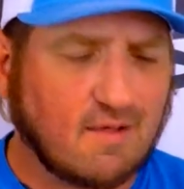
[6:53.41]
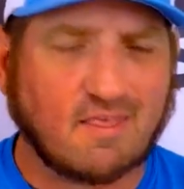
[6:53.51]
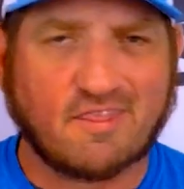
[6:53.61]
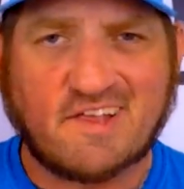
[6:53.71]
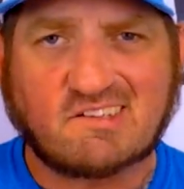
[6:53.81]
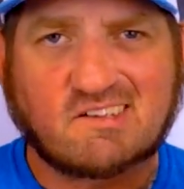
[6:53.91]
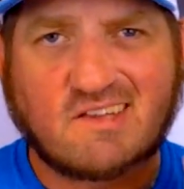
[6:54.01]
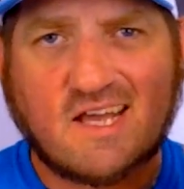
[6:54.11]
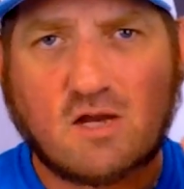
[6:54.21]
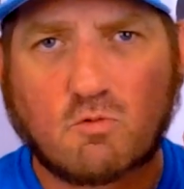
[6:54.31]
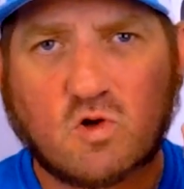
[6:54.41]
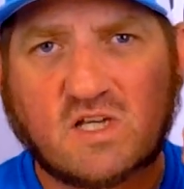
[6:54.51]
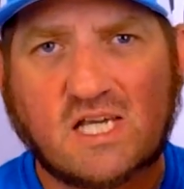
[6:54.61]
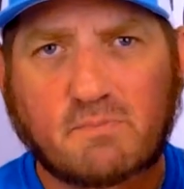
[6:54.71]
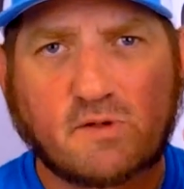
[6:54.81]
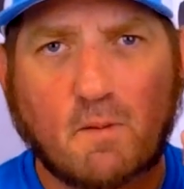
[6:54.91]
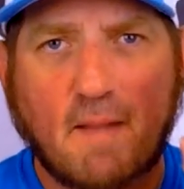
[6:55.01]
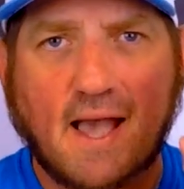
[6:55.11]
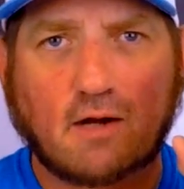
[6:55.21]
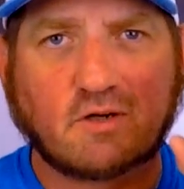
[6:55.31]
This thing will keep your
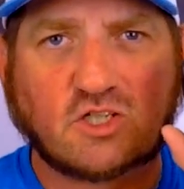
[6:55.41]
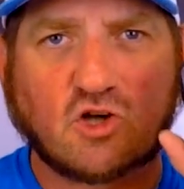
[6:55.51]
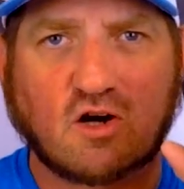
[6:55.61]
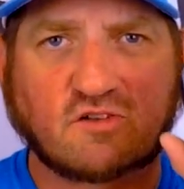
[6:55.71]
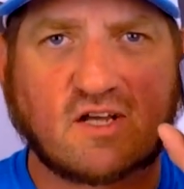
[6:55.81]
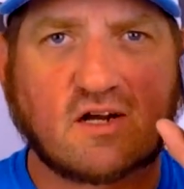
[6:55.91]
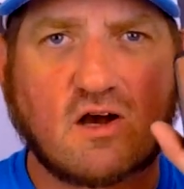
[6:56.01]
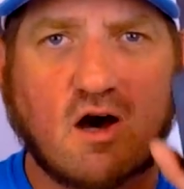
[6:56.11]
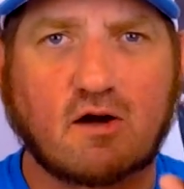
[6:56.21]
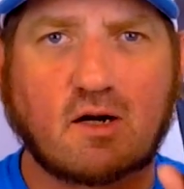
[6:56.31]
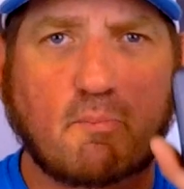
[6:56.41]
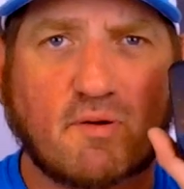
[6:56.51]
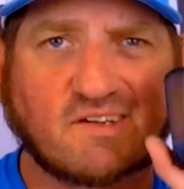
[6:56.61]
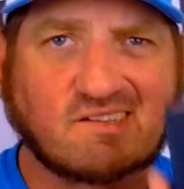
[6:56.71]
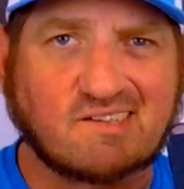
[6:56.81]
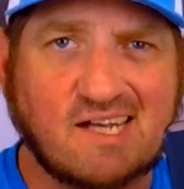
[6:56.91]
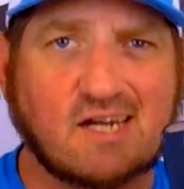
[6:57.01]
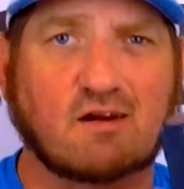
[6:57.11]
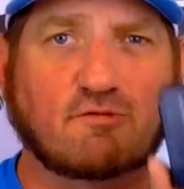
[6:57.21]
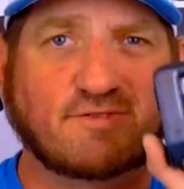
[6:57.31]
battery charged at 100%
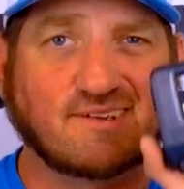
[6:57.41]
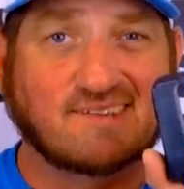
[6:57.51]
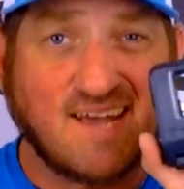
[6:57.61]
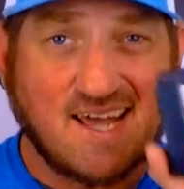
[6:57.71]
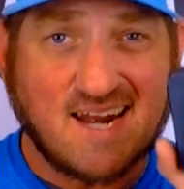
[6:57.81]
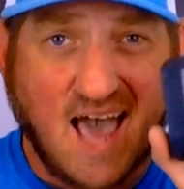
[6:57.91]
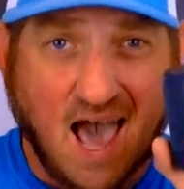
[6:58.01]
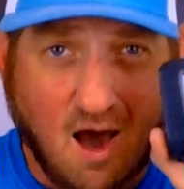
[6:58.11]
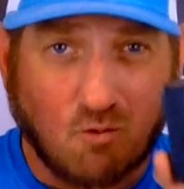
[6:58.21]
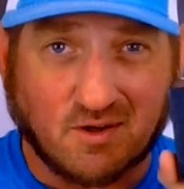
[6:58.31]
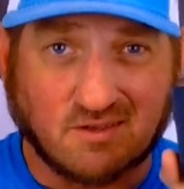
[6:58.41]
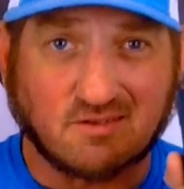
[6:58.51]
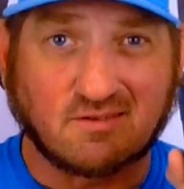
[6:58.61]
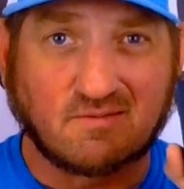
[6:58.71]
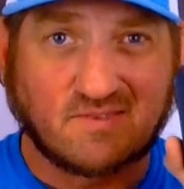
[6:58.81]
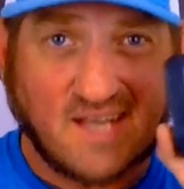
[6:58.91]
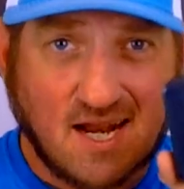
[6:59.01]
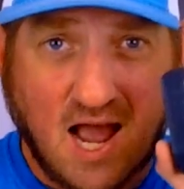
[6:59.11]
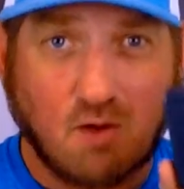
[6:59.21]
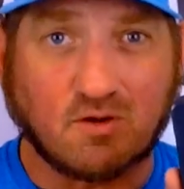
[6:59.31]
for 10 hours. 10
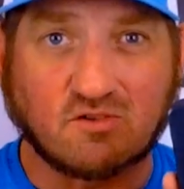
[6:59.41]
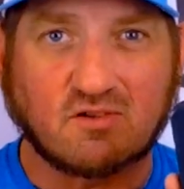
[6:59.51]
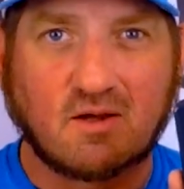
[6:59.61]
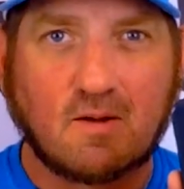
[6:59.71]
hours.